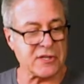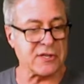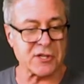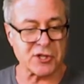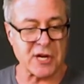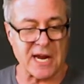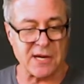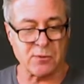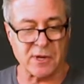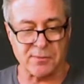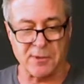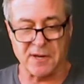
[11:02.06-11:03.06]
in the shade
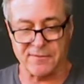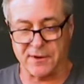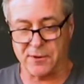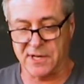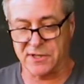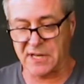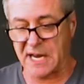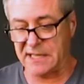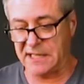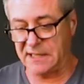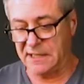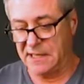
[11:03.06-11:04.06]
with me if there is
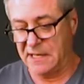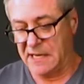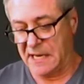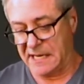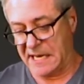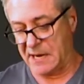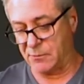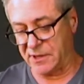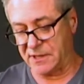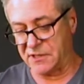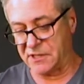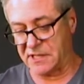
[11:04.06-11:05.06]
any. Again,
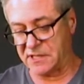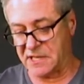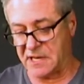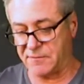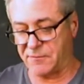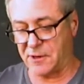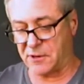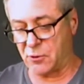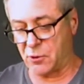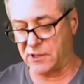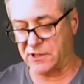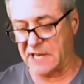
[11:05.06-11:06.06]
with the 16-foot
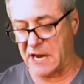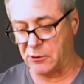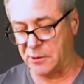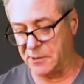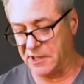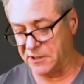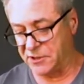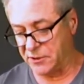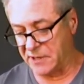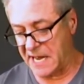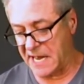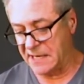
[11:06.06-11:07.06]
cord allowing me to do
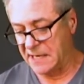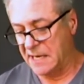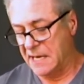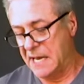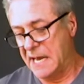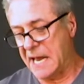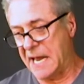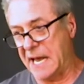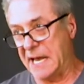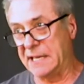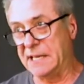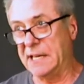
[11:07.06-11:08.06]
that.
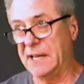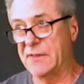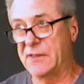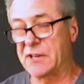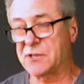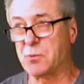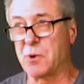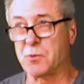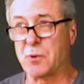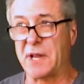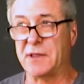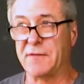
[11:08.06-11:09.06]
And this will
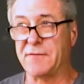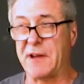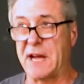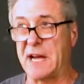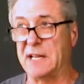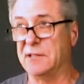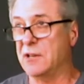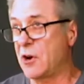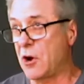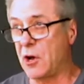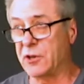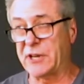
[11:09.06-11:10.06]
run the fan
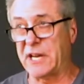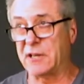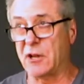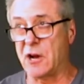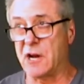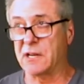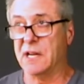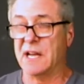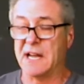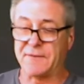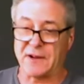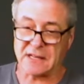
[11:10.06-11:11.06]
all day long.
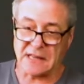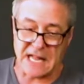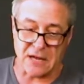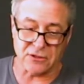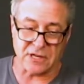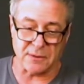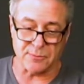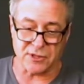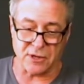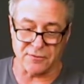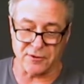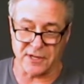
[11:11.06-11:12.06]
If a cloud comes
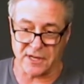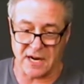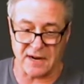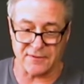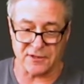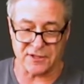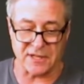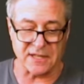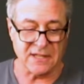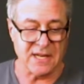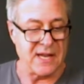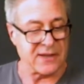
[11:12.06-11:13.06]
over and covers
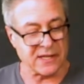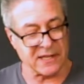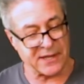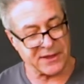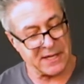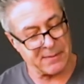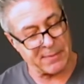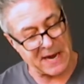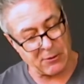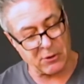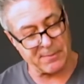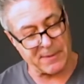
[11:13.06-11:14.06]
it, the lithium
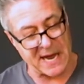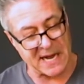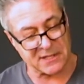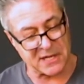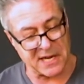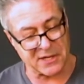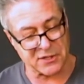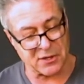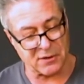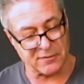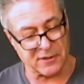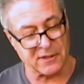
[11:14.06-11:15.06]
power pack takes
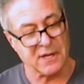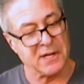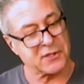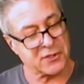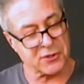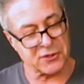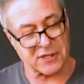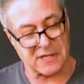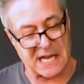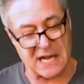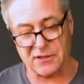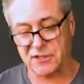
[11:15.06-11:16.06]
over. As soon as the
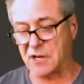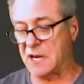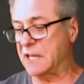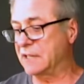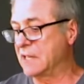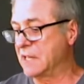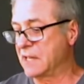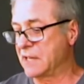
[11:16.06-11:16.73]
cloud's gone,